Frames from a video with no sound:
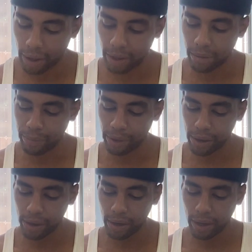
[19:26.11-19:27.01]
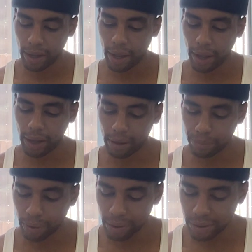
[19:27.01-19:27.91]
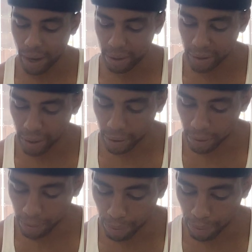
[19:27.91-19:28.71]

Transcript: in the beard, and the priest shall, exa- the